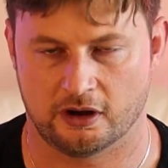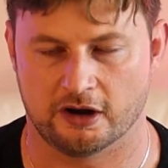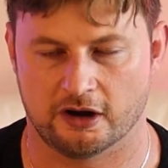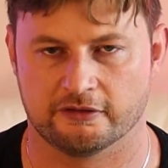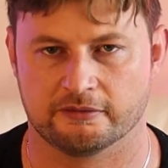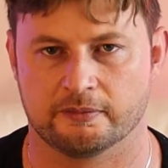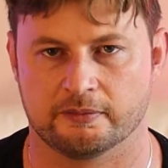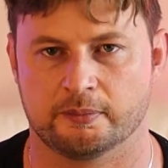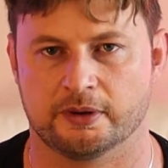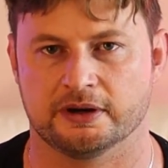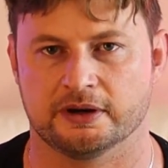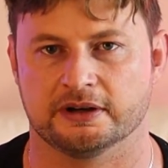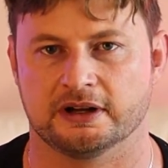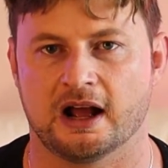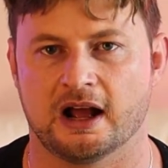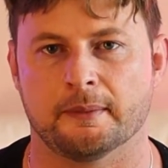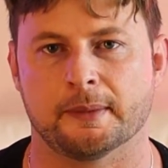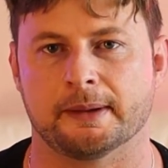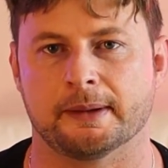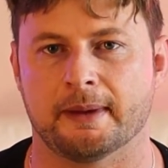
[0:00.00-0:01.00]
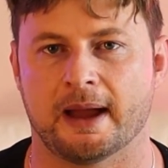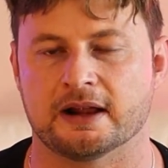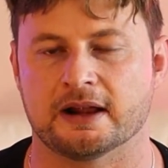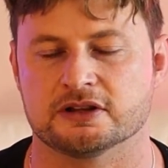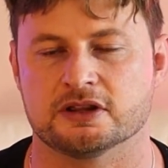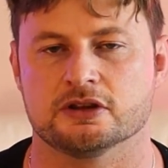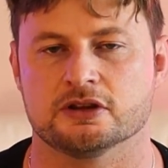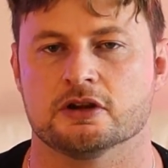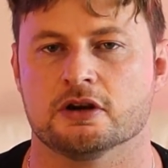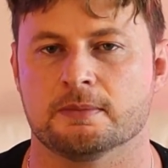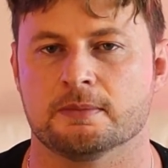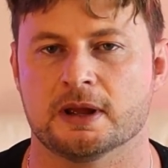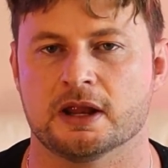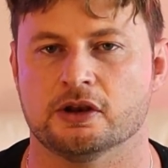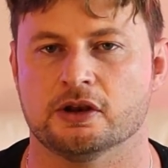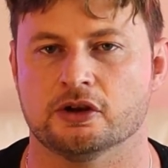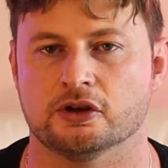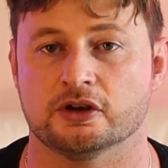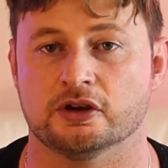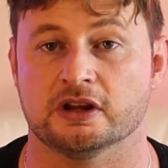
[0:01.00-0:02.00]
of Britain coming back to the
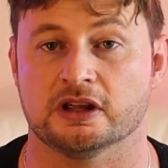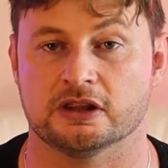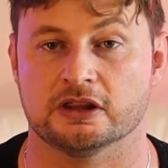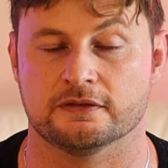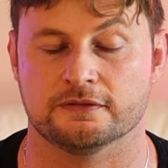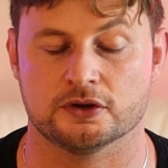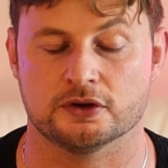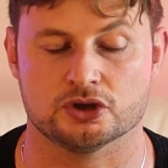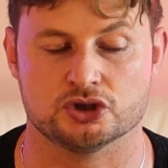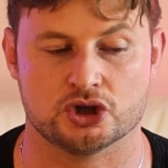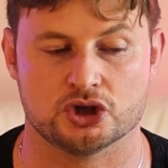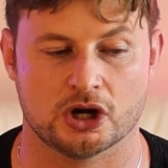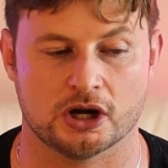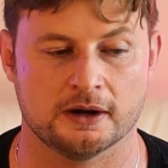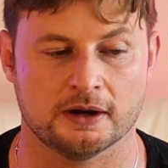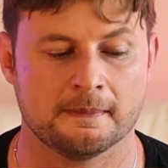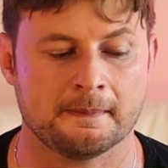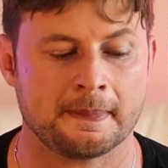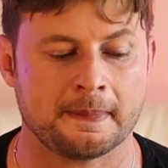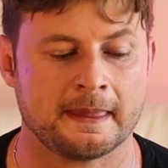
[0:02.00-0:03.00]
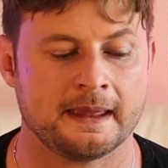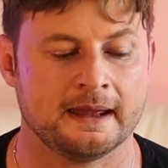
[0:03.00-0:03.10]
European Union in the future